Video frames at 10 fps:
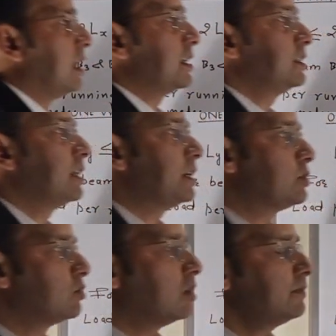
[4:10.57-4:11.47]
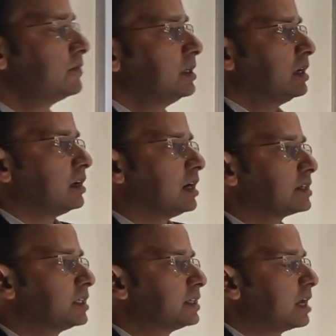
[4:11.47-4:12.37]
R is the ratio of
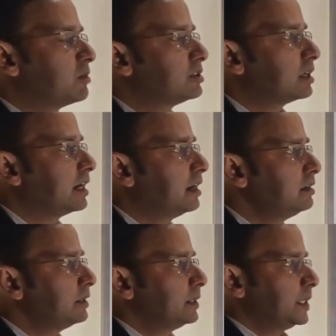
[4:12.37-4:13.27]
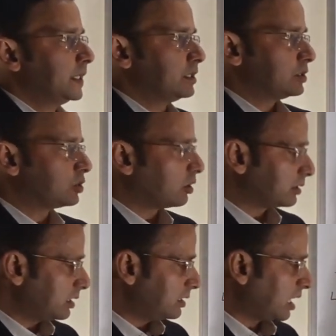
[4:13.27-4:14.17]
larger dimension and
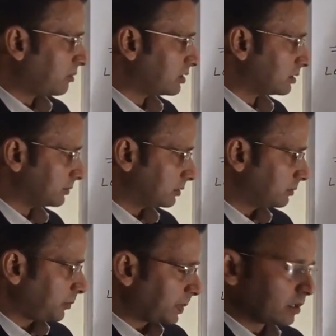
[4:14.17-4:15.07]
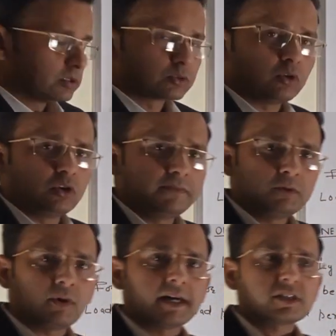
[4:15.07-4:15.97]
shorter dimension. So if
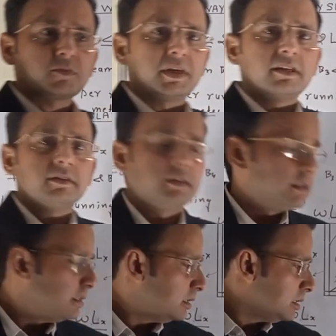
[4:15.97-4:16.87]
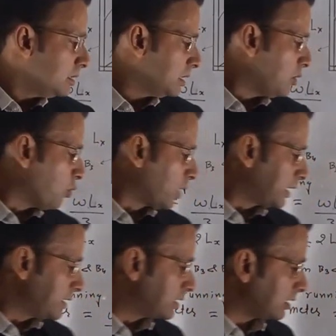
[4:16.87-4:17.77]
you ask me
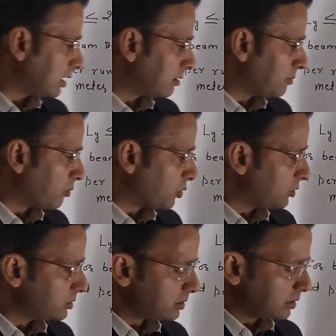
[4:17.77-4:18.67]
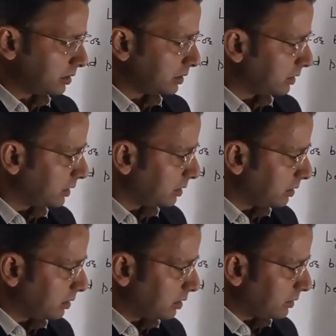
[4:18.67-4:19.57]
what is the most
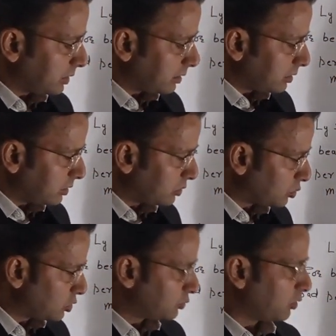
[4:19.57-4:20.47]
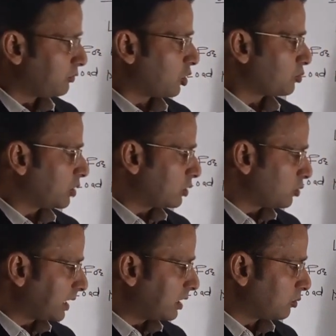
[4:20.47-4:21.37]
useful formula
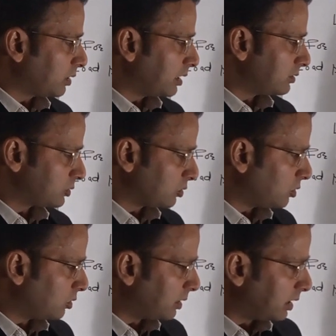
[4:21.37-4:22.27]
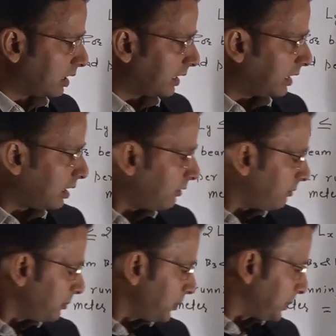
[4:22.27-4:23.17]
to calculate, so I
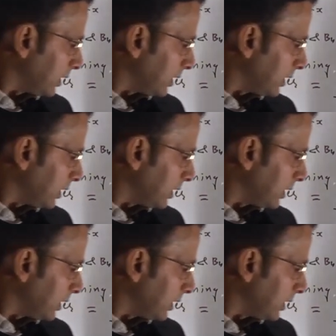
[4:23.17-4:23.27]
have